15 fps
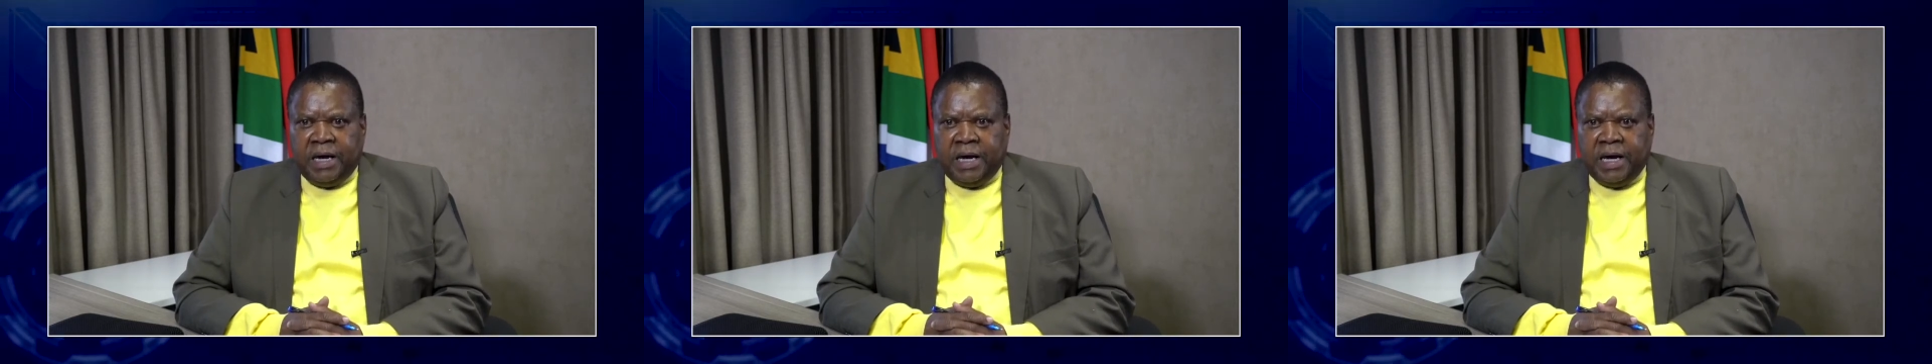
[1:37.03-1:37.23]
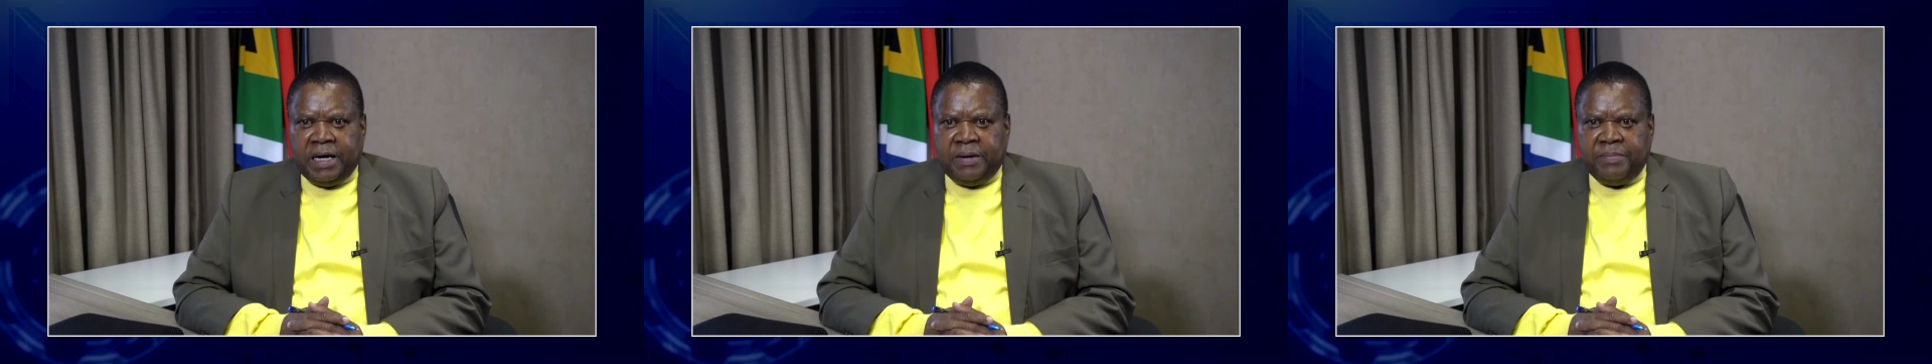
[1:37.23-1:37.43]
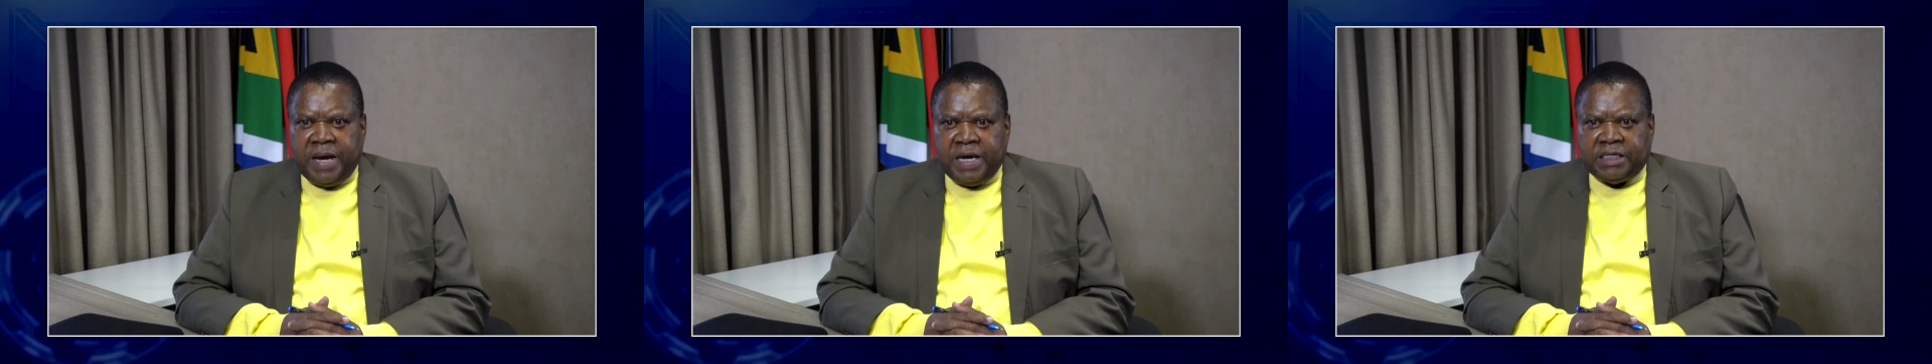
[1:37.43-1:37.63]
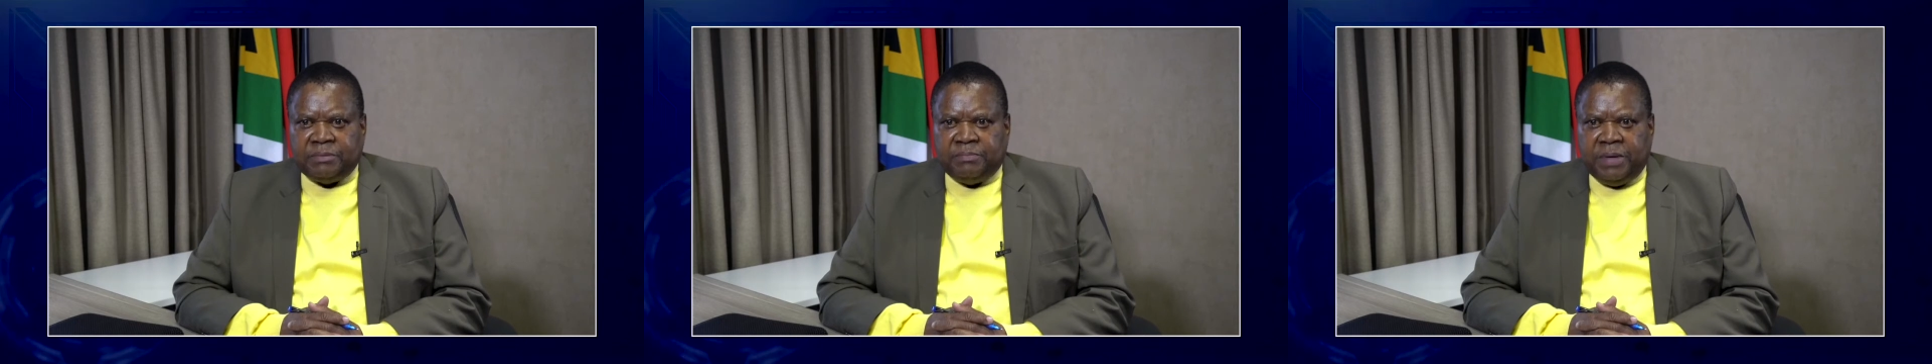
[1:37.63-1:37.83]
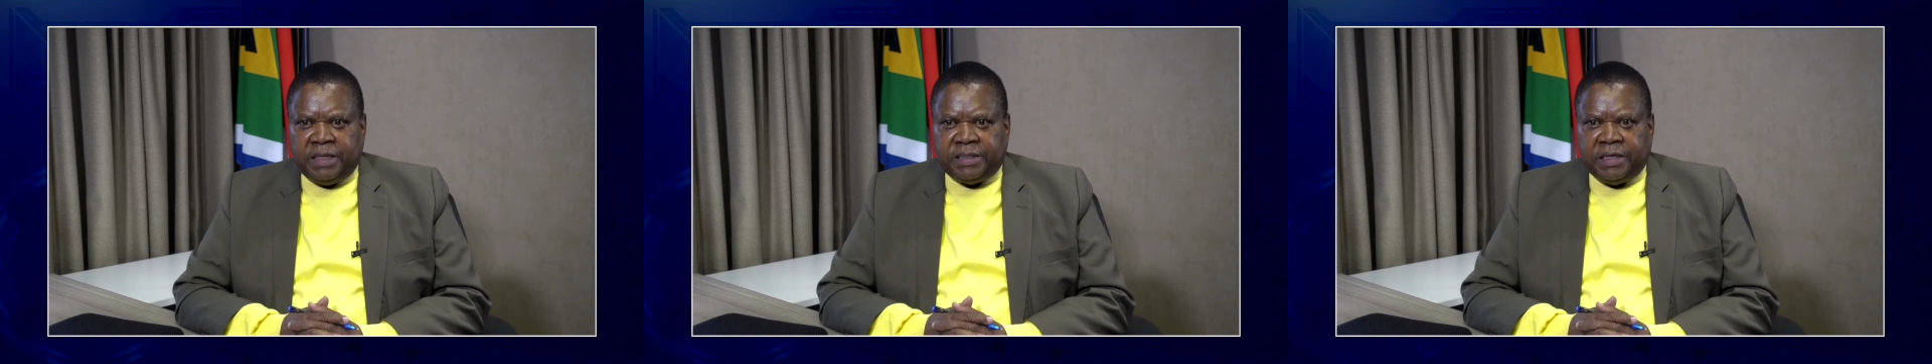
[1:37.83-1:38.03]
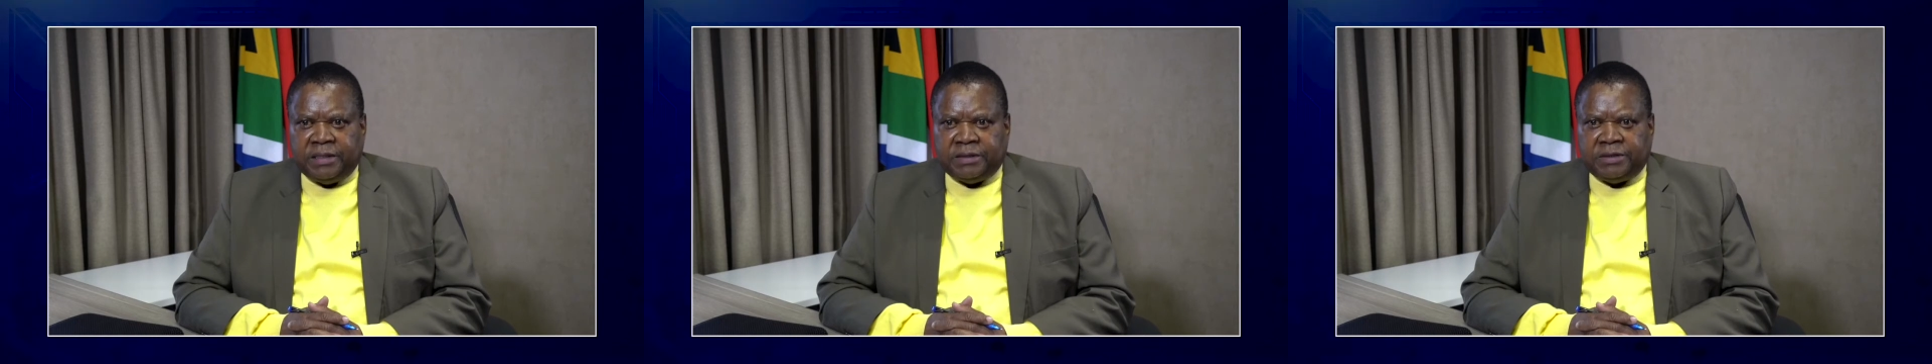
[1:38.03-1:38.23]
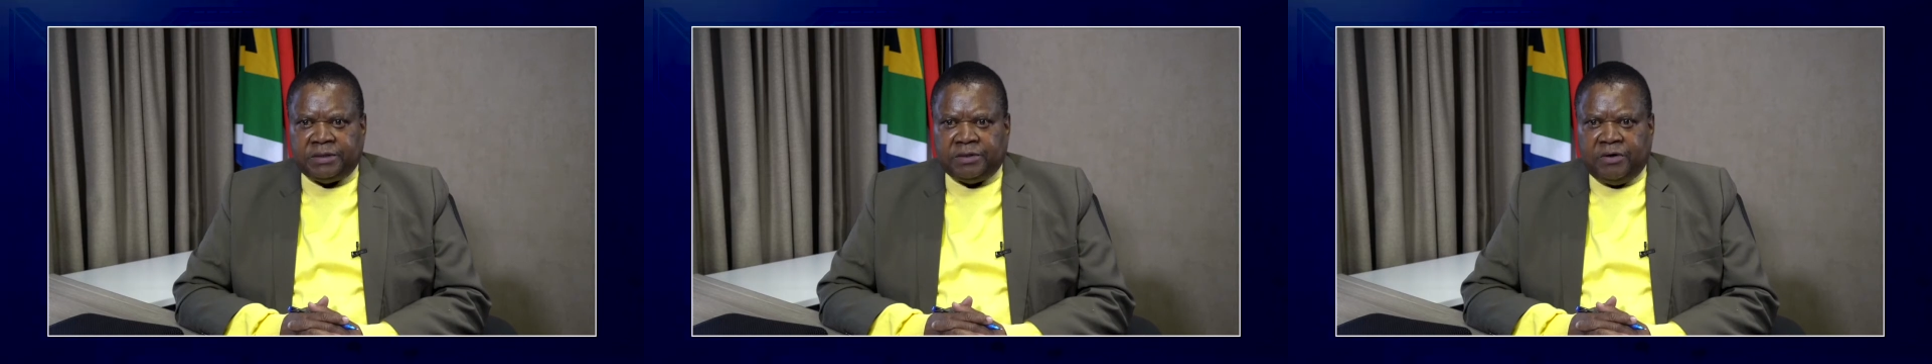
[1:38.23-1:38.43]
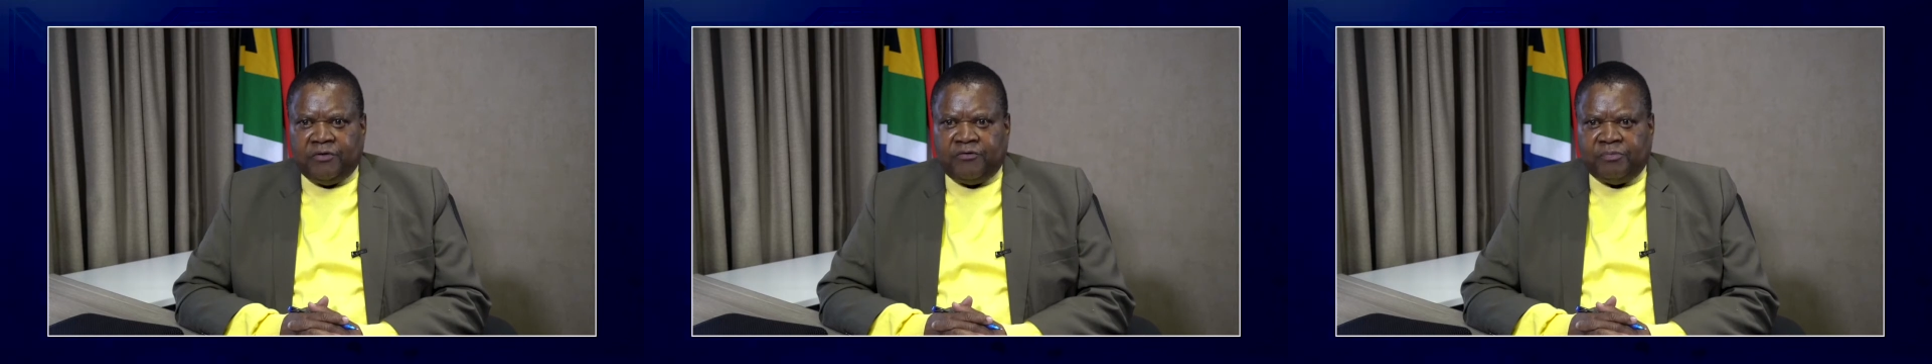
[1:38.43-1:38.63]
and makes
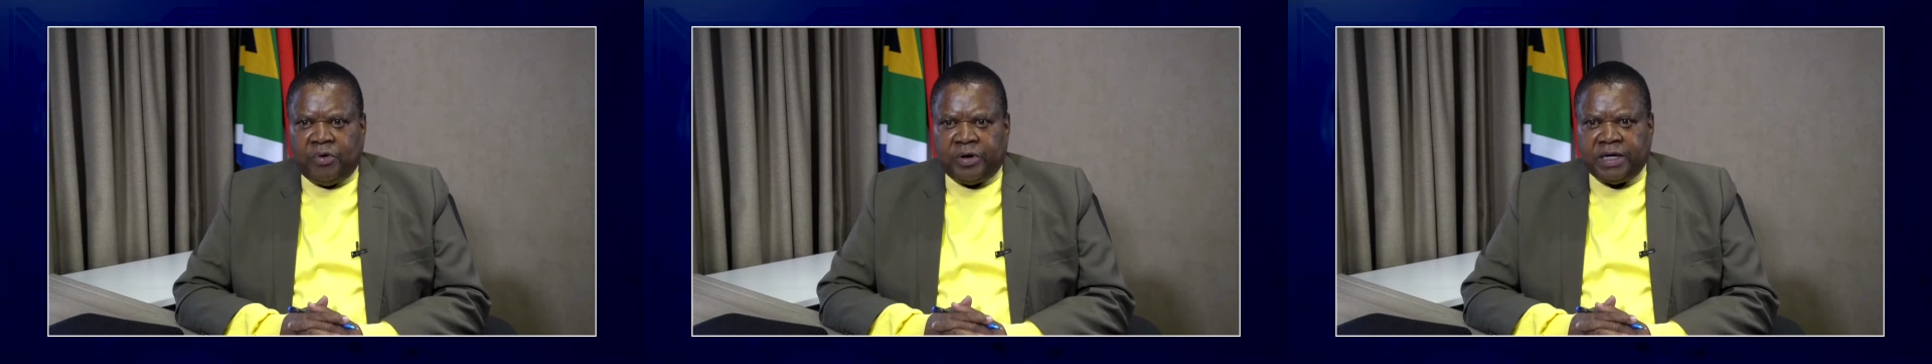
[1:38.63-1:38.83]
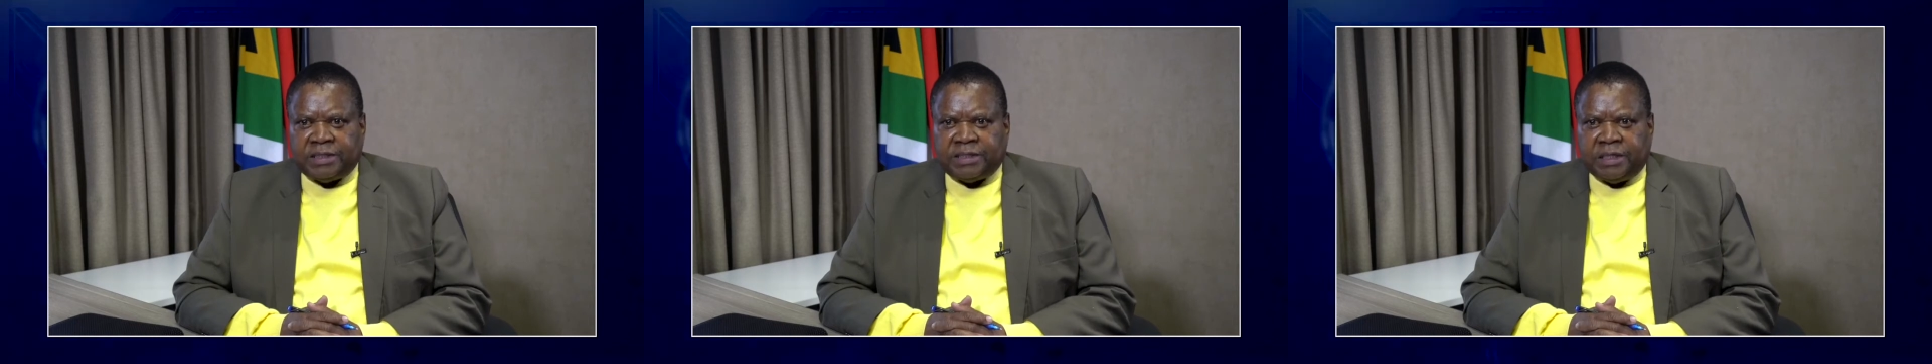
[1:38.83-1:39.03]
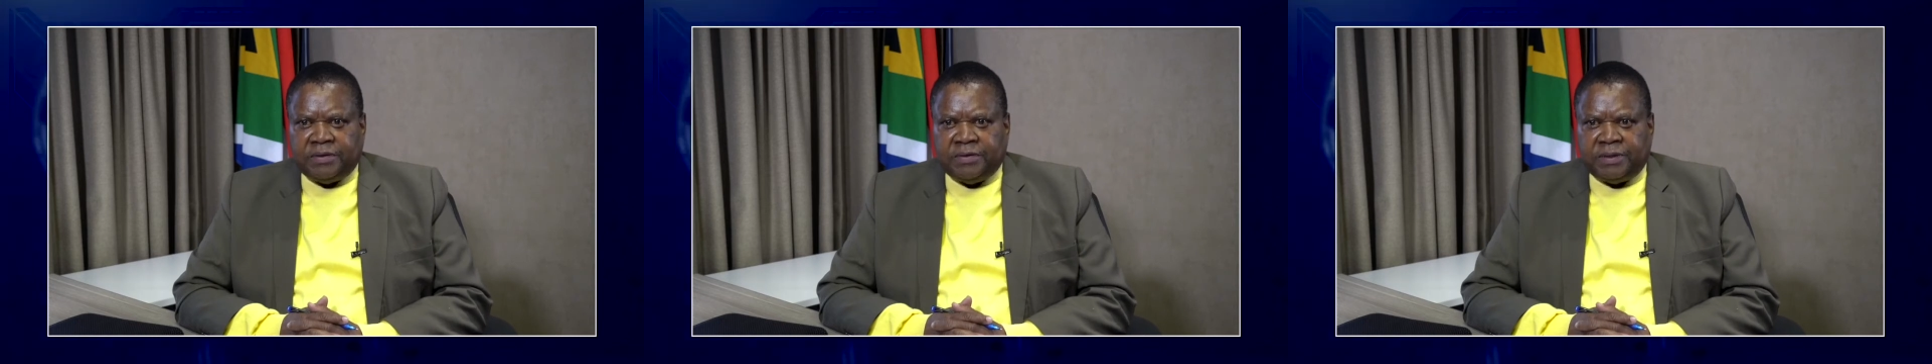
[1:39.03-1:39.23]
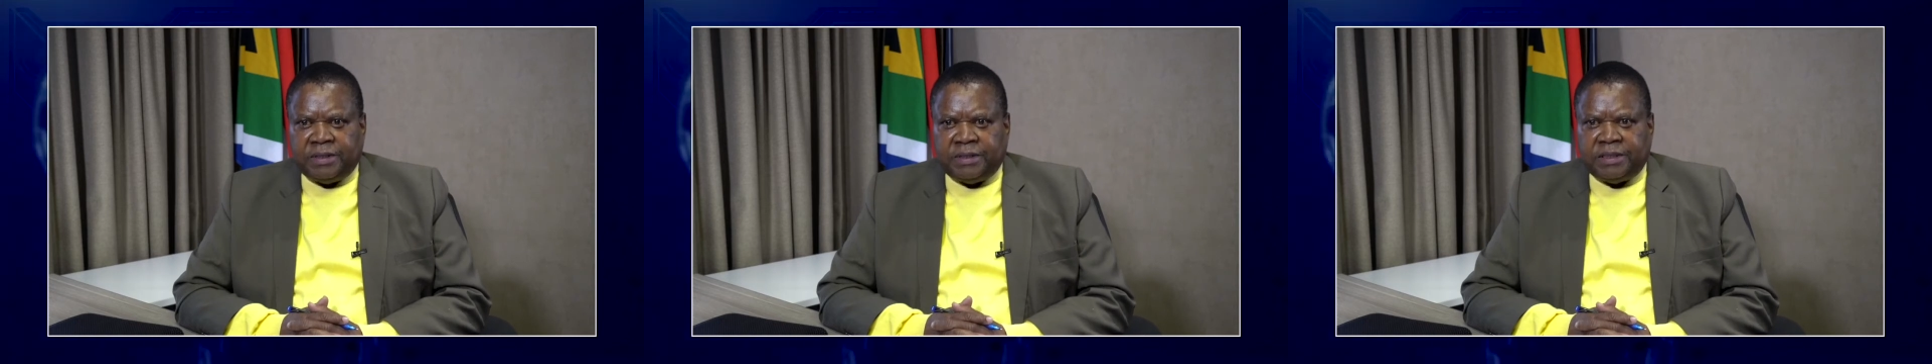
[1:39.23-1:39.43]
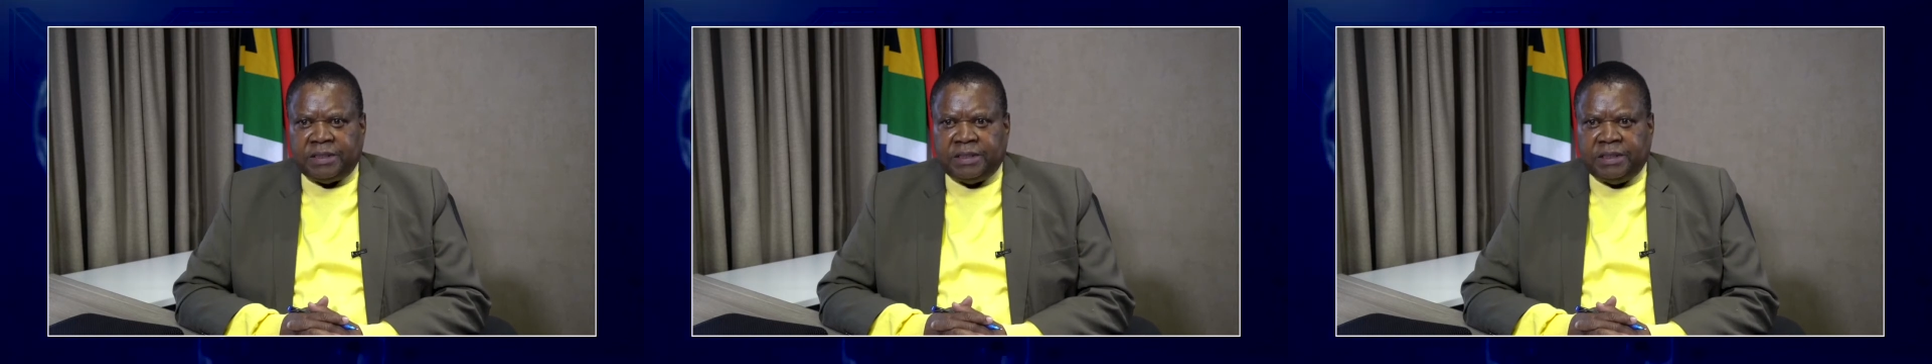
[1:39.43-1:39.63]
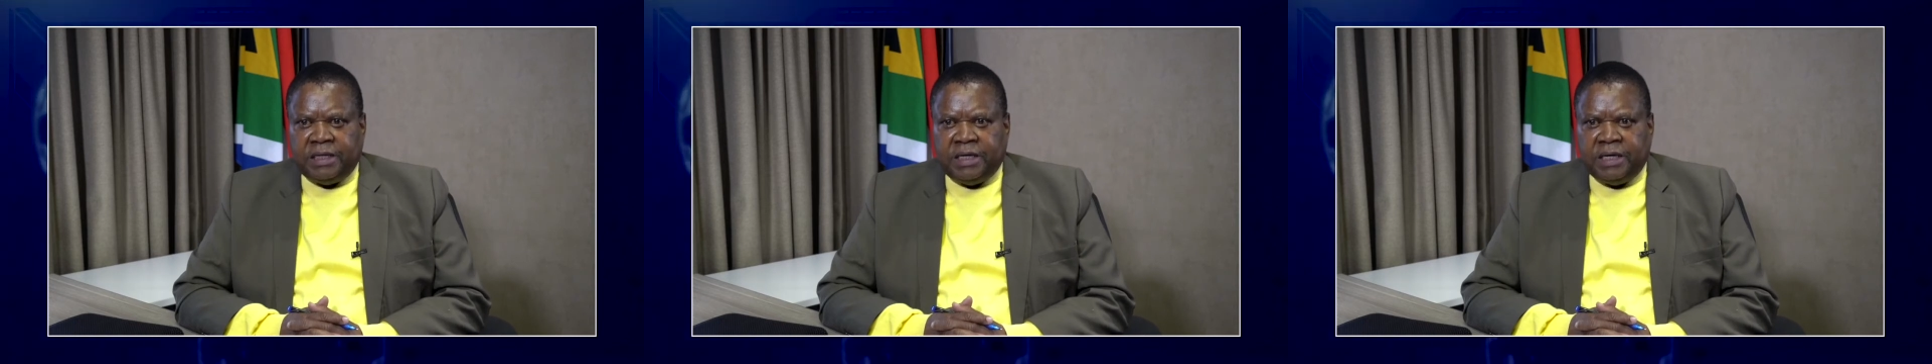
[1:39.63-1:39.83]
matters of border security